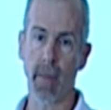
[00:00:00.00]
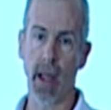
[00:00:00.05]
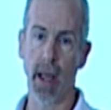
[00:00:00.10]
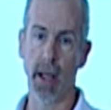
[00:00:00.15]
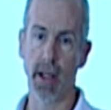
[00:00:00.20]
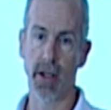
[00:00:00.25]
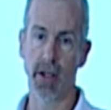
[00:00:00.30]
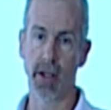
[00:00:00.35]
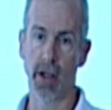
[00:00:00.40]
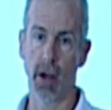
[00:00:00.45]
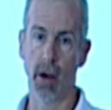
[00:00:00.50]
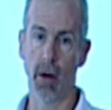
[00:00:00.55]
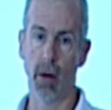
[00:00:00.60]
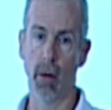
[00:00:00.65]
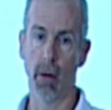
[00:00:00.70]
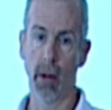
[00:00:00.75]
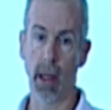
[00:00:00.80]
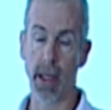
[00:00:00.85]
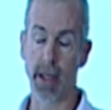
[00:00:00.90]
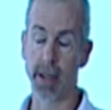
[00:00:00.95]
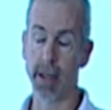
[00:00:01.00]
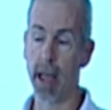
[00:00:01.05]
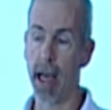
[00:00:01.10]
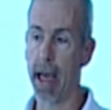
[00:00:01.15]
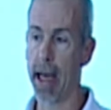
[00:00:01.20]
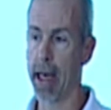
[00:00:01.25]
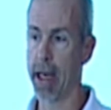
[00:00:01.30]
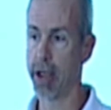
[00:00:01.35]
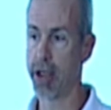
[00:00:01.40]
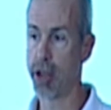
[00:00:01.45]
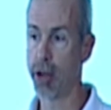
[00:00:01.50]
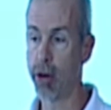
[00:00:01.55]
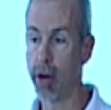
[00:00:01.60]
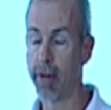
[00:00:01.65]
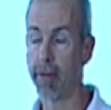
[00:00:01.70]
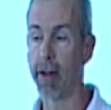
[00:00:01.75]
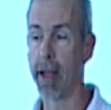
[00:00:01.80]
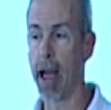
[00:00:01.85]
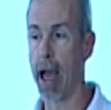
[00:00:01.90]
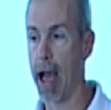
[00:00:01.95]
And so it's not
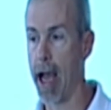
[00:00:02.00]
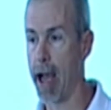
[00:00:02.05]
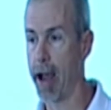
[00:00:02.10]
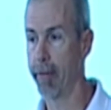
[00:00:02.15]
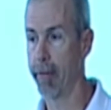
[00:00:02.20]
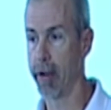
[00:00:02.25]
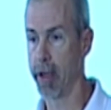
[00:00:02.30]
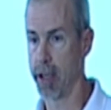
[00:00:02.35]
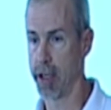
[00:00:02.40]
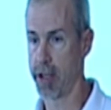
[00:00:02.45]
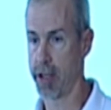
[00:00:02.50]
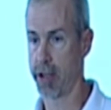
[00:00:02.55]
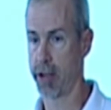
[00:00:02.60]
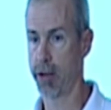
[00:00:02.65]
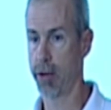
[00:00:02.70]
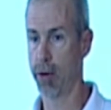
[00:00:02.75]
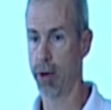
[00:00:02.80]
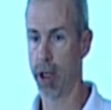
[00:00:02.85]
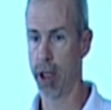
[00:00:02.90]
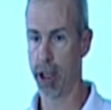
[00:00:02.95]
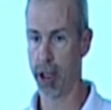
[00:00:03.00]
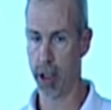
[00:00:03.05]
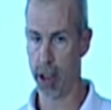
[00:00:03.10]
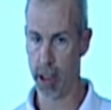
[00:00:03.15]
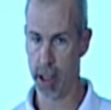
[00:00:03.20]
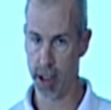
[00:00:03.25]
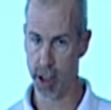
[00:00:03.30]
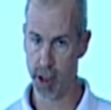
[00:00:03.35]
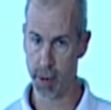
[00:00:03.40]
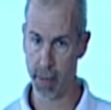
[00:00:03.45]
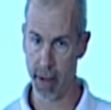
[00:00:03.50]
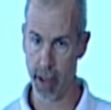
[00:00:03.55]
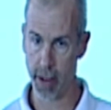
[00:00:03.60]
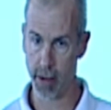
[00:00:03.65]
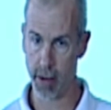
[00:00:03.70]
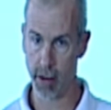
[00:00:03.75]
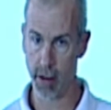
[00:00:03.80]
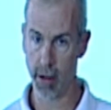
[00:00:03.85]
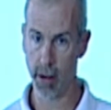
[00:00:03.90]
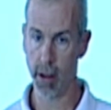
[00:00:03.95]
intuitively obvious to an
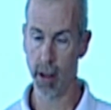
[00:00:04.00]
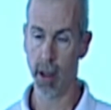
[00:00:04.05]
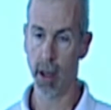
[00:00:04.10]
inspector.